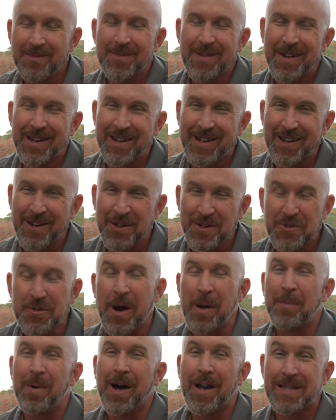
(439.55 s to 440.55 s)
uh, you know,
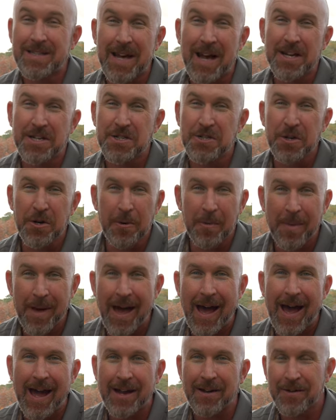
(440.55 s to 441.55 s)
tripod attached to your
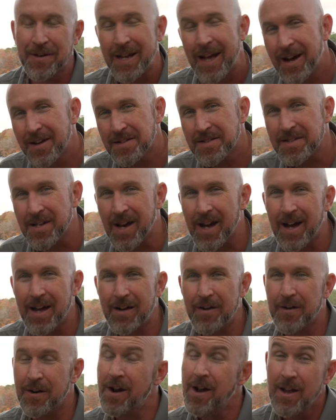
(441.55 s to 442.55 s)
bag on the
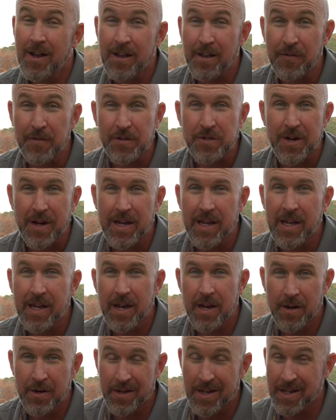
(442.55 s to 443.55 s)
outside, or if you're trying to get
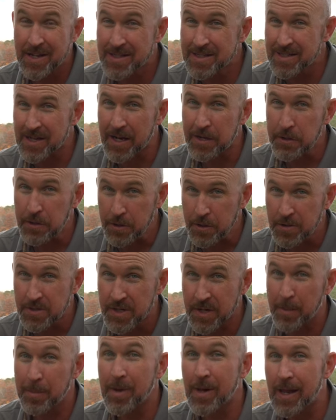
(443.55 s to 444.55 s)
it on the inside, you're
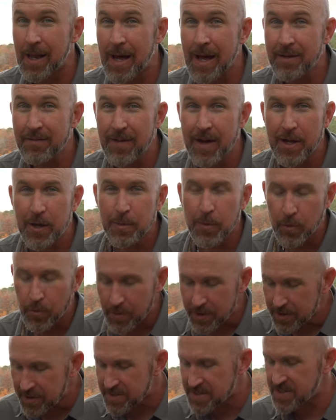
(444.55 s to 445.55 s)
using up a lot of valuable
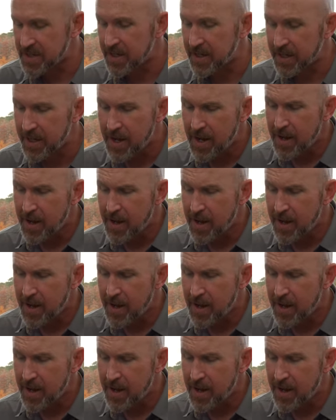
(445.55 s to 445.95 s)
real estate.